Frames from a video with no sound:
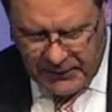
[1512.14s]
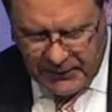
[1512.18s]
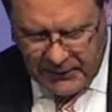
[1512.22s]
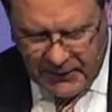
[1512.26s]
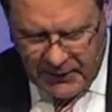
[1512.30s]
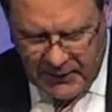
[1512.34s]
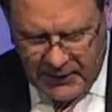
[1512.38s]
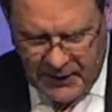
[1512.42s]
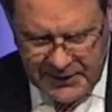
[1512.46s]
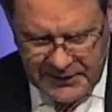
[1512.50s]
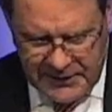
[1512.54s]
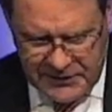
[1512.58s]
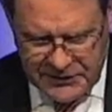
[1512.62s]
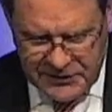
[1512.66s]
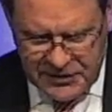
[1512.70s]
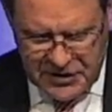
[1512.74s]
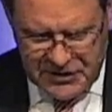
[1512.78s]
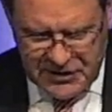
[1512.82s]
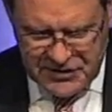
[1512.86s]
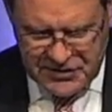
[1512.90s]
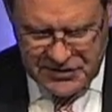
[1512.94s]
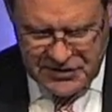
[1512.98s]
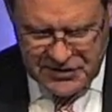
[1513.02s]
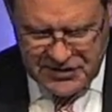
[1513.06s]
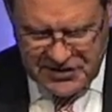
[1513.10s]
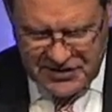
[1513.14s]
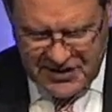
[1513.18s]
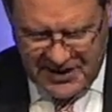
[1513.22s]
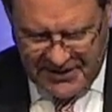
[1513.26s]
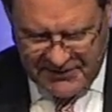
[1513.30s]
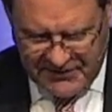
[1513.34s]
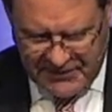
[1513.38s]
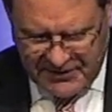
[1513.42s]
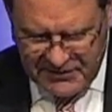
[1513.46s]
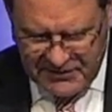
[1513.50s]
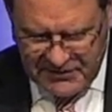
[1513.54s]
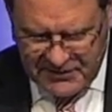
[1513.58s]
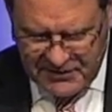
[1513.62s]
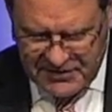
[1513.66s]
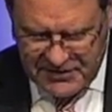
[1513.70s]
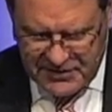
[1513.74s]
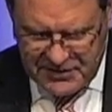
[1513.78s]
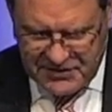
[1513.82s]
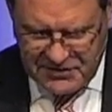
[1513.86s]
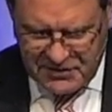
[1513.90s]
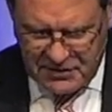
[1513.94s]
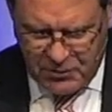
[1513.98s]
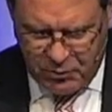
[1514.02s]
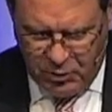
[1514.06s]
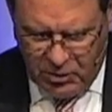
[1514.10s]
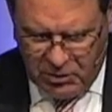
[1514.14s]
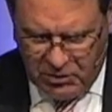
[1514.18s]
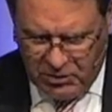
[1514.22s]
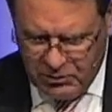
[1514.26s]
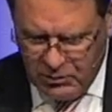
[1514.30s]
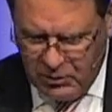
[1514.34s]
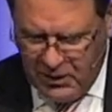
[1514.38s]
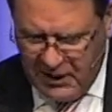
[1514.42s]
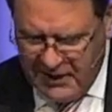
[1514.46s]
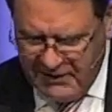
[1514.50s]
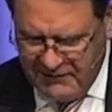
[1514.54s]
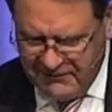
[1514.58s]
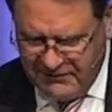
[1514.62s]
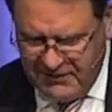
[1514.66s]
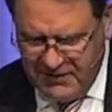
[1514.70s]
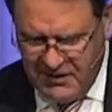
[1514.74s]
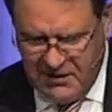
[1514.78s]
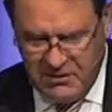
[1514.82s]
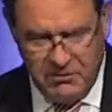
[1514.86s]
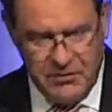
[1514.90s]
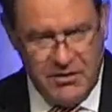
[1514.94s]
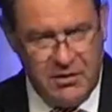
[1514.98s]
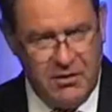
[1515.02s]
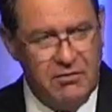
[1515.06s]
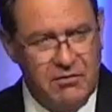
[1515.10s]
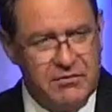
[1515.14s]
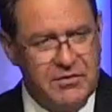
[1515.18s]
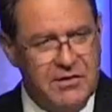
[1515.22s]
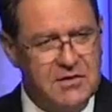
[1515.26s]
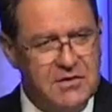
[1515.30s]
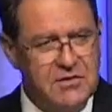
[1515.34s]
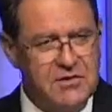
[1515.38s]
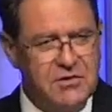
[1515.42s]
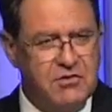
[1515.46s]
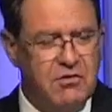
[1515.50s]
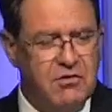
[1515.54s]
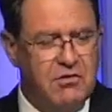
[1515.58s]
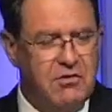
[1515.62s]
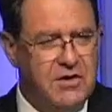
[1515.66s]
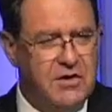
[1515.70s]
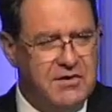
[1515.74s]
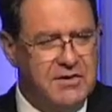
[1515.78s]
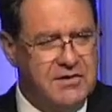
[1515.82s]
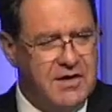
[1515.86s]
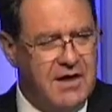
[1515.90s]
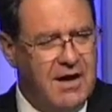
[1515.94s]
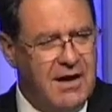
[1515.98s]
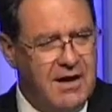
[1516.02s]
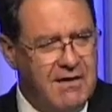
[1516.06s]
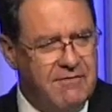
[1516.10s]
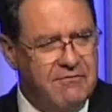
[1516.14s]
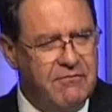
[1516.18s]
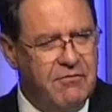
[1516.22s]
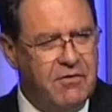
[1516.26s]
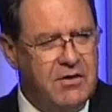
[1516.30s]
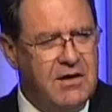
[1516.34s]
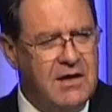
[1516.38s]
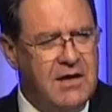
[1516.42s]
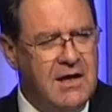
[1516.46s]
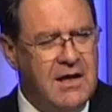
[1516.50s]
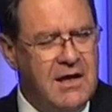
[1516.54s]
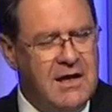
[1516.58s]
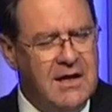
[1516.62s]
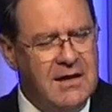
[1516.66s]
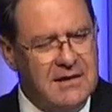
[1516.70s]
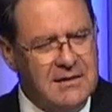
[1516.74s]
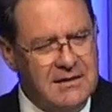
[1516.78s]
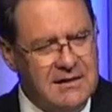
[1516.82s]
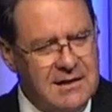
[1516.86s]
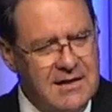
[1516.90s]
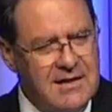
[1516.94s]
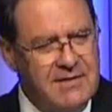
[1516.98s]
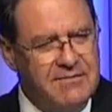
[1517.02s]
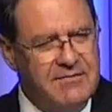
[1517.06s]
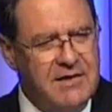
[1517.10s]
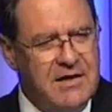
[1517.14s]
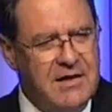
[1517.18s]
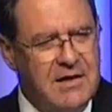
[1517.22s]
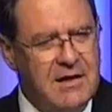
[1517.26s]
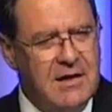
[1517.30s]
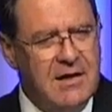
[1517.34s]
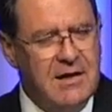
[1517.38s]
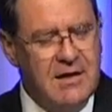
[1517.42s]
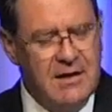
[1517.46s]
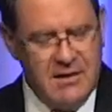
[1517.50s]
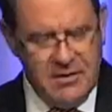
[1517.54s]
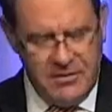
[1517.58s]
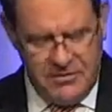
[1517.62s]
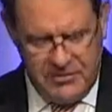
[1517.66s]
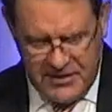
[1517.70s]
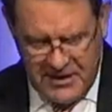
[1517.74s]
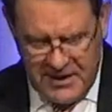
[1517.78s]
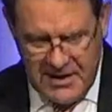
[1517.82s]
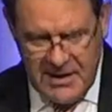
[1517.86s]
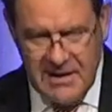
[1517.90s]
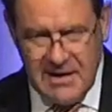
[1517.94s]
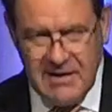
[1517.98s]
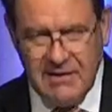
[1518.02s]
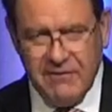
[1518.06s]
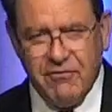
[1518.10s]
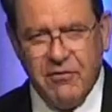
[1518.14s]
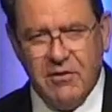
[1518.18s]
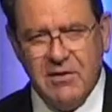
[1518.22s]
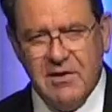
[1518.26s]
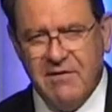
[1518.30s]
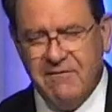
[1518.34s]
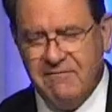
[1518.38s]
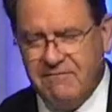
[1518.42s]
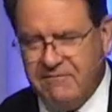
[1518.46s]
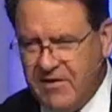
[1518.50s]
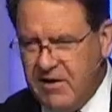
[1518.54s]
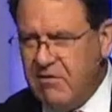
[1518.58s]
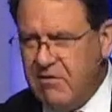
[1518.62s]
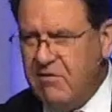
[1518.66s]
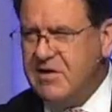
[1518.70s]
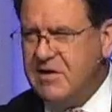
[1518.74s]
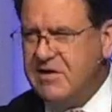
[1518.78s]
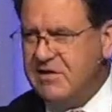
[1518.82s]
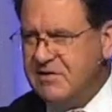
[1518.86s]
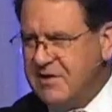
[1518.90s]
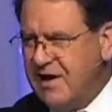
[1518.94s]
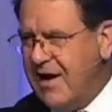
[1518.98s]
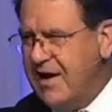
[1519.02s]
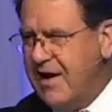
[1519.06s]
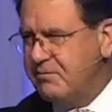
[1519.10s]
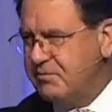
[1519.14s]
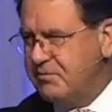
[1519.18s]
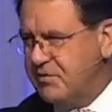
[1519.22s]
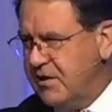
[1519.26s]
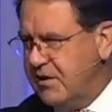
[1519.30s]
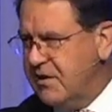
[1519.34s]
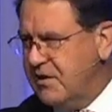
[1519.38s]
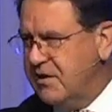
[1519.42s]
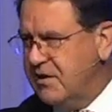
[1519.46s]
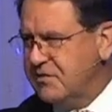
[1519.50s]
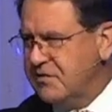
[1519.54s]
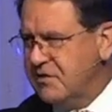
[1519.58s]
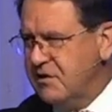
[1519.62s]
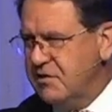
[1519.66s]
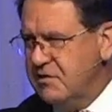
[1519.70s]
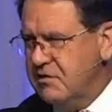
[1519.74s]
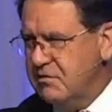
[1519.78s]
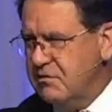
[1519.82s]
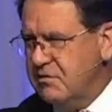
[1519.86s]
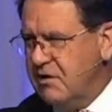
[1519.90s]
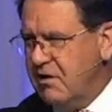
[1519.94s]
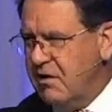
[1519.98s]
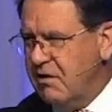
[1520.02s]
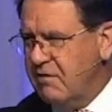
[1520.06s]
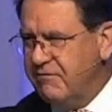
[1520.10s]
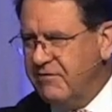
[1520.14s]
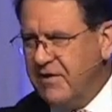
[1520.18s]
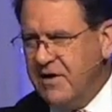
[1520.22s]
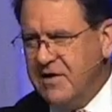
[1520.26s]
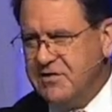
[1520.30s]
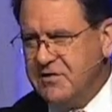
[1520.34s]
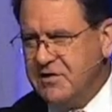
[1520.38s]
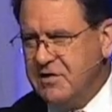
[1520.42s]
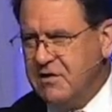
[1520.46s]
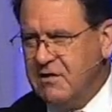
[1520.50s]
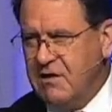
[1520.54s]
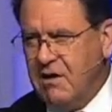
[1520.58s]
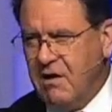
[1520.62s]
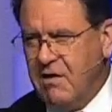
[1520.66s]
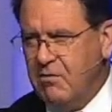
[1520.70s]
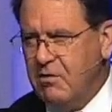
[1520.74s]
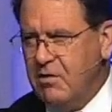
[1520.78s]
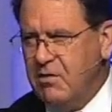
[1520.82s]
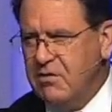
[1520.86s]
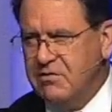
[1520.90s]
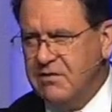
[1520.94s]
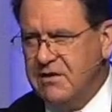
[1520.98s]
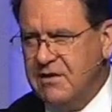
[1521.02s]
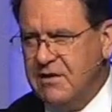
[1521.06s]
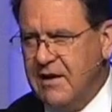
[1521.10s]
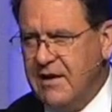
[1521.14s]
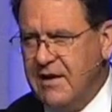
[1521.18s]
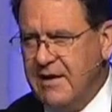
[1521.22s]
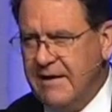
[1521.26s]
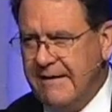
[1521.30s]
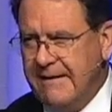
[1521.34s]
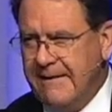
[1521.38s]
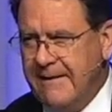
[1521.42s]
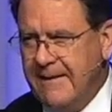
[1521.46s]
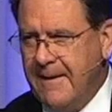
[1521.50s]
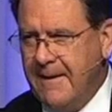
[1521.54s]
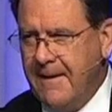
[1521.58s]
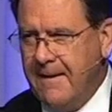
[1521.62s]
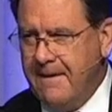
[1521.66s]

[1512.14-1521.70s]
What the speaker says: God in Genesis 7 sends a worldwide flood on the earth and destroys every living thing for the very type things that you and I are facing in our world today.